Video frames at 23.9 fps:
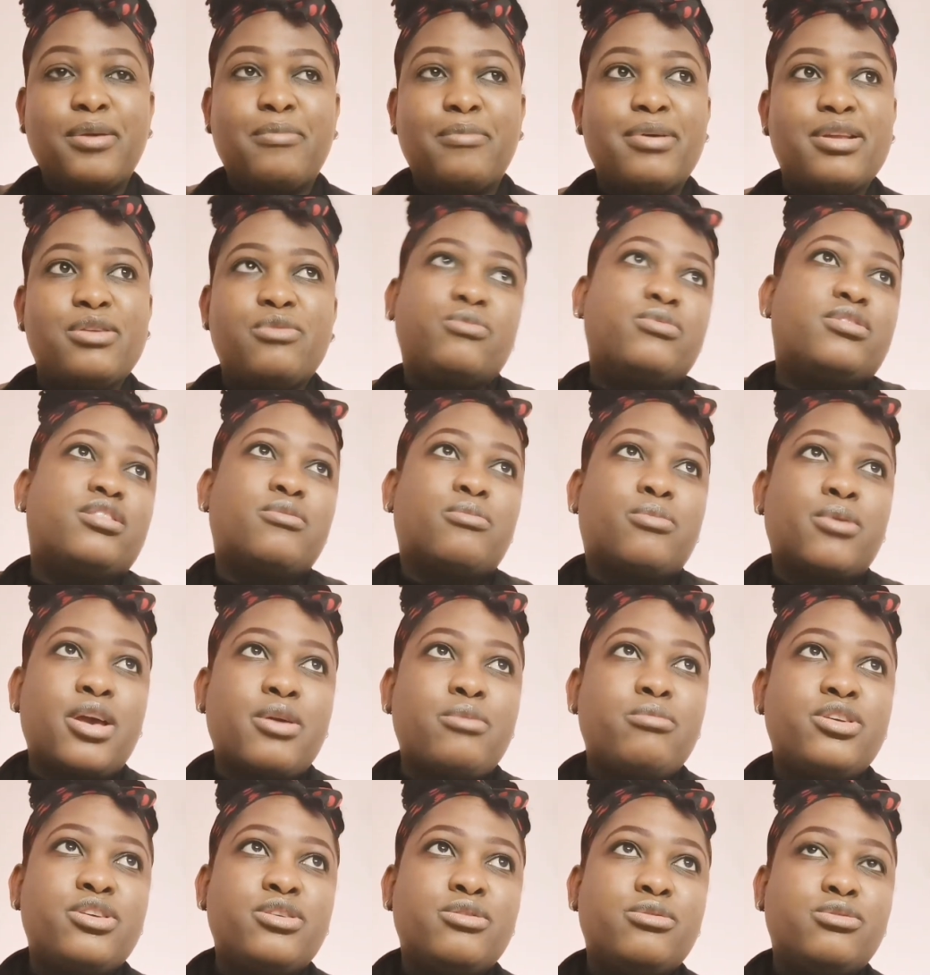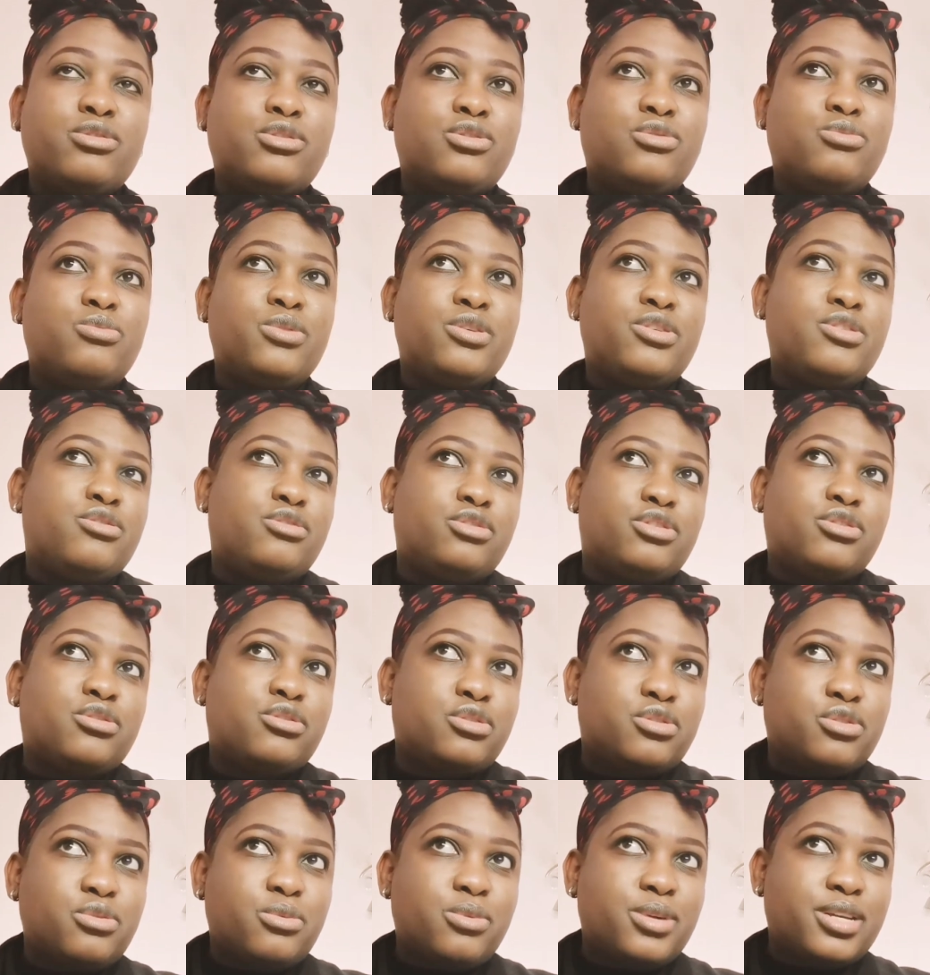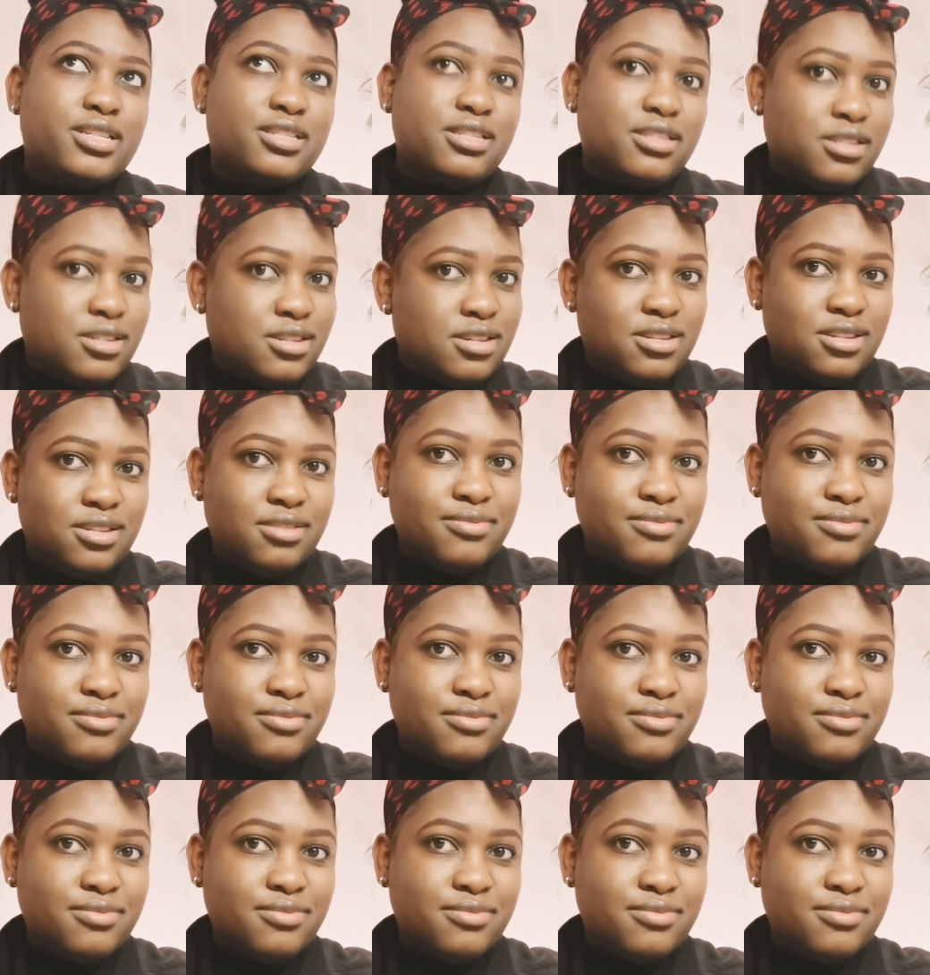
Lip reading: But the way we used to do it,